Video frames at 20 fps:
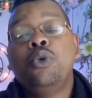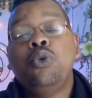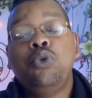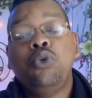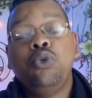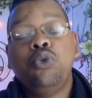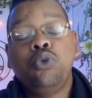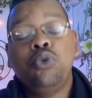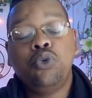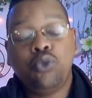
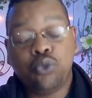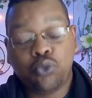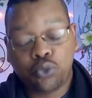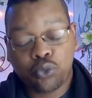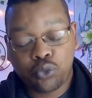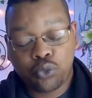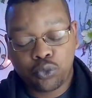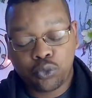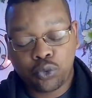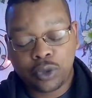Whew.
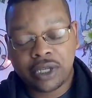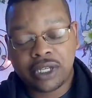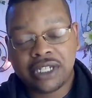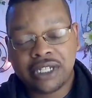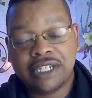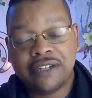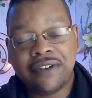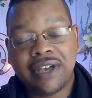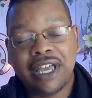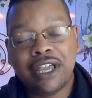
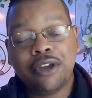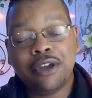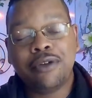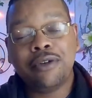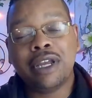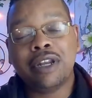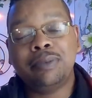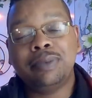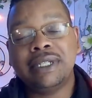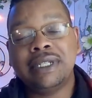Divine
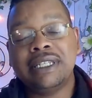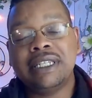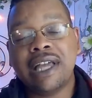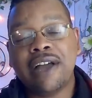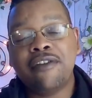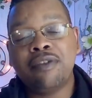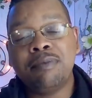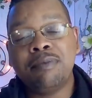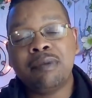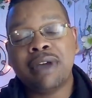Creator, please
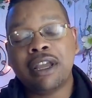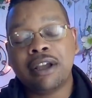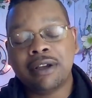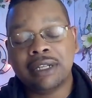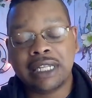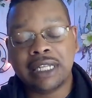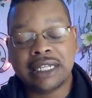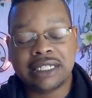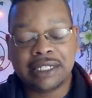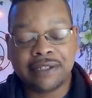cover me, my
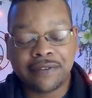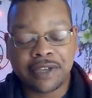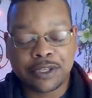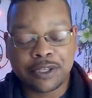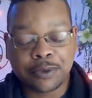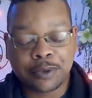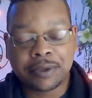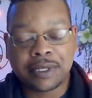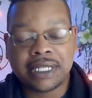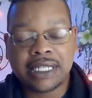collective, as
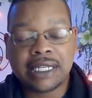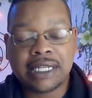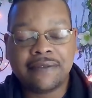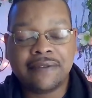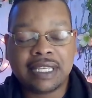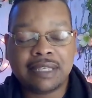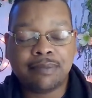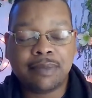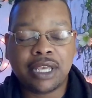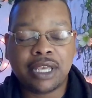we receive
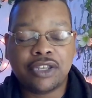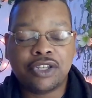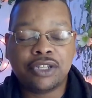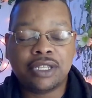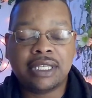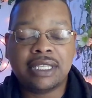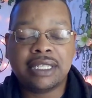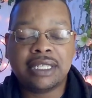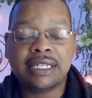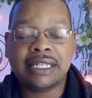these
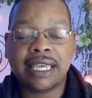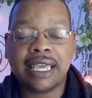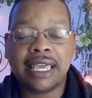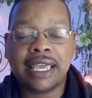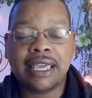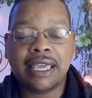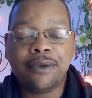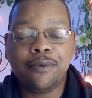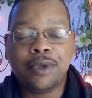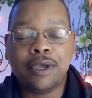messages
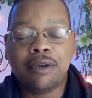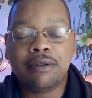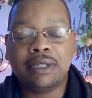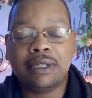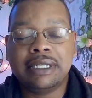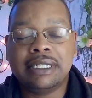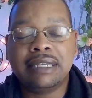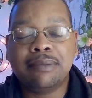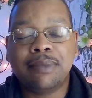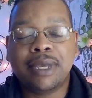today. We only
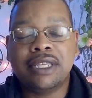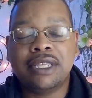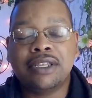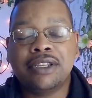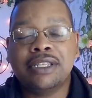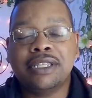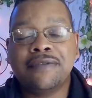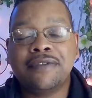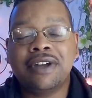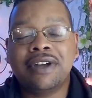seek
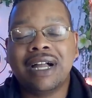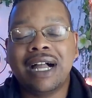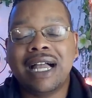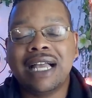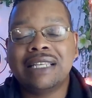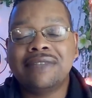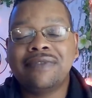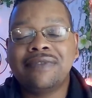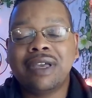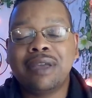messages of your
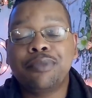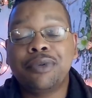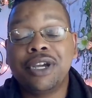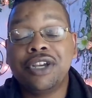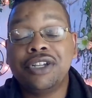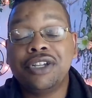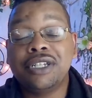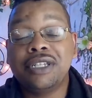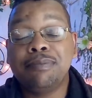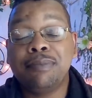highest
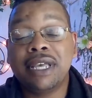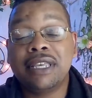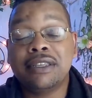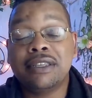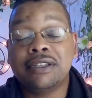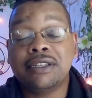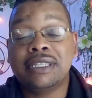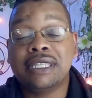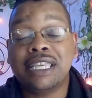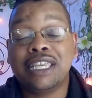vibration,
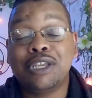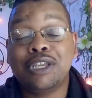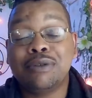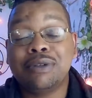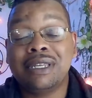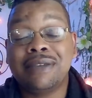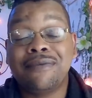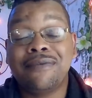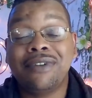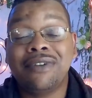messages that you
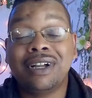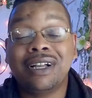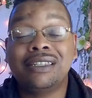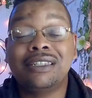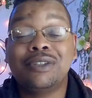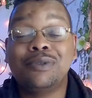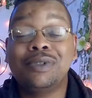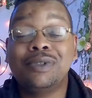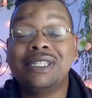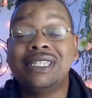deem for us
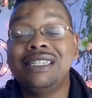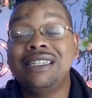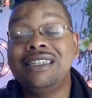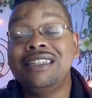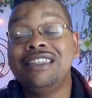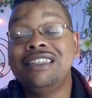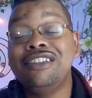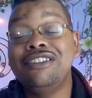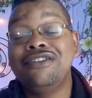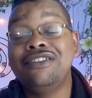to
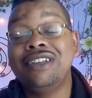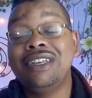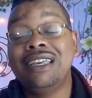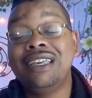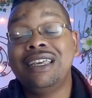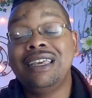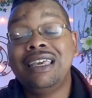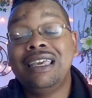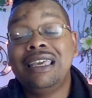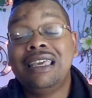receive.
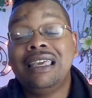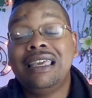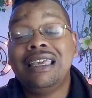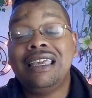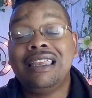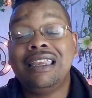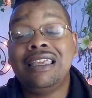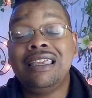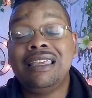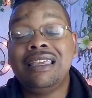
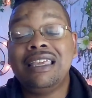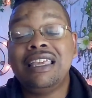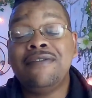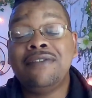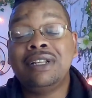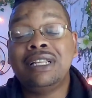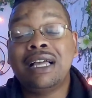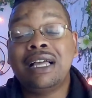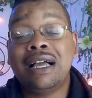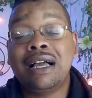Any
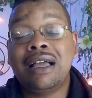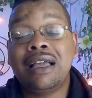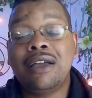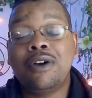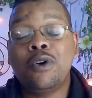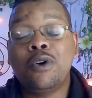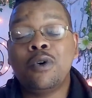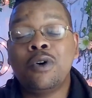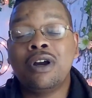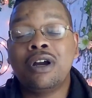evil eye
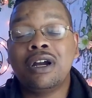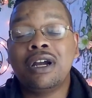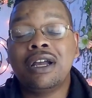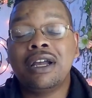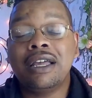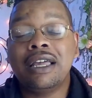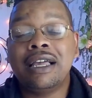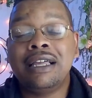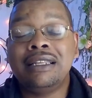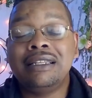or
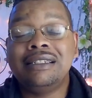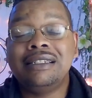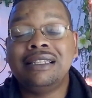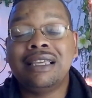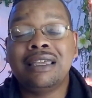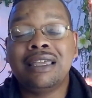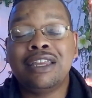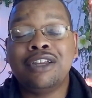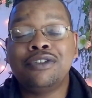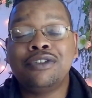ill
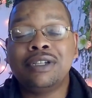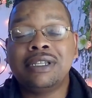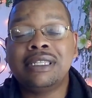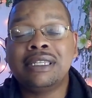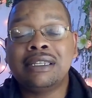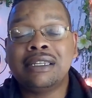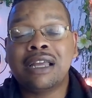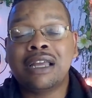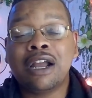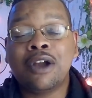intent energy
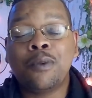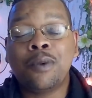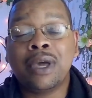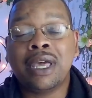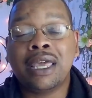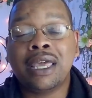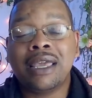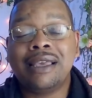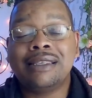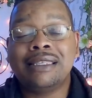sent our
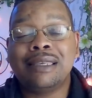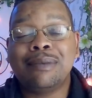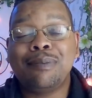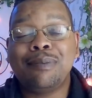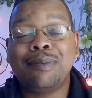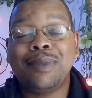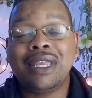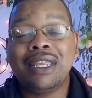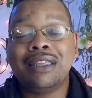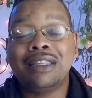way is
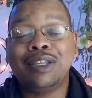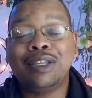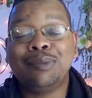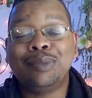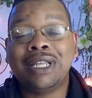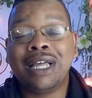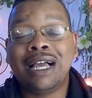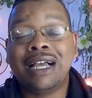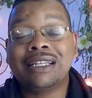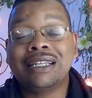immediately
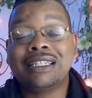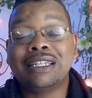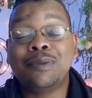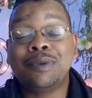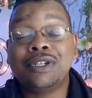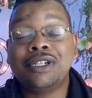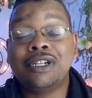blocked and